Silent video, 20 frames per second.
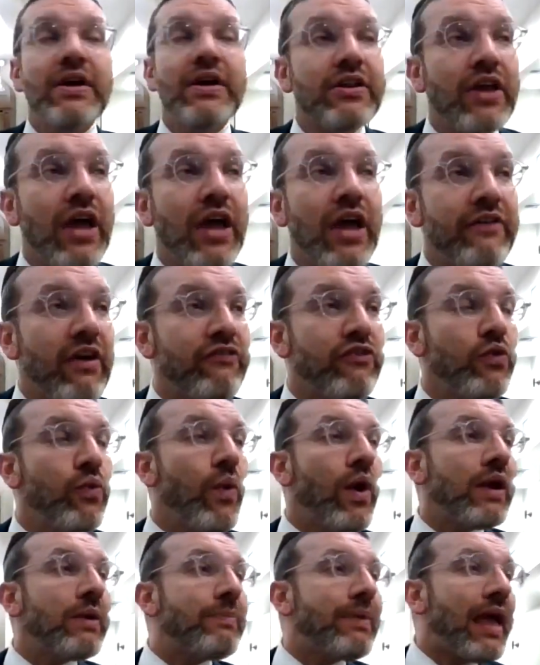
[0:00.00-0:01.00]
if you
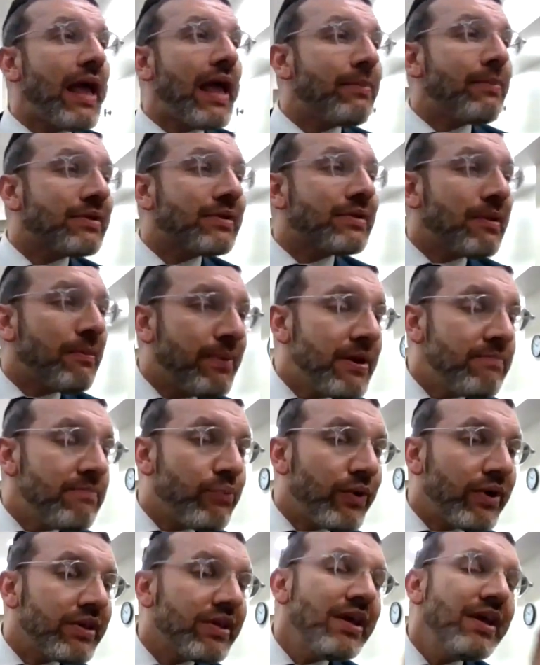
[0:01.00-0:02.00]
want to be able to
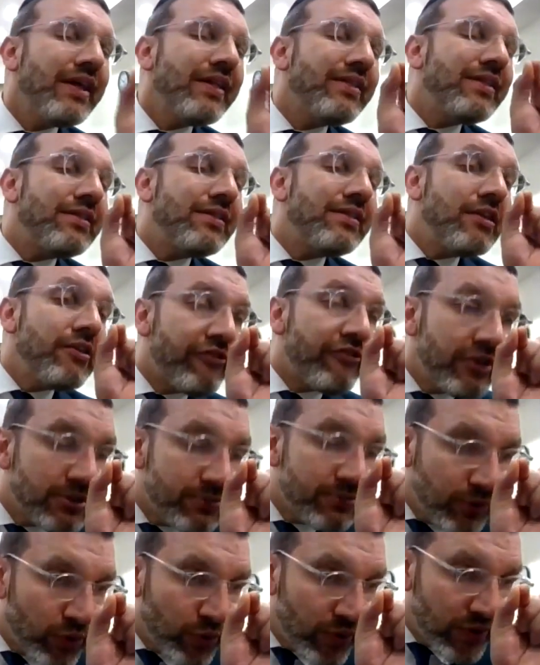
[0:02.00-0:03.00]
pinpoint the difference
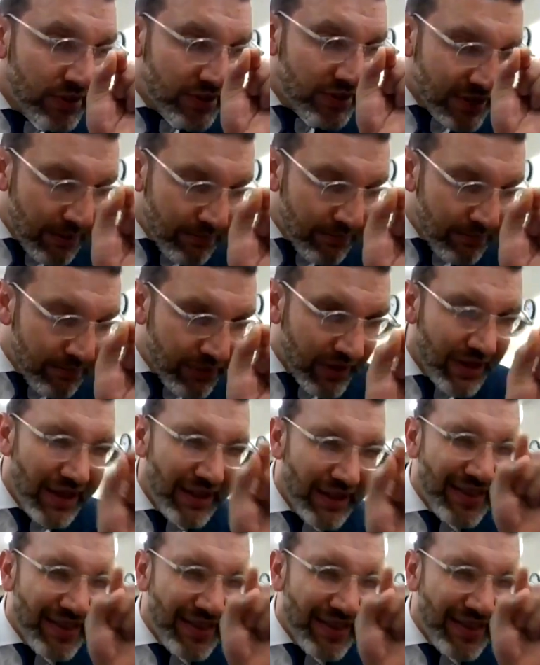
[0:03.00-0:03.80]
between something,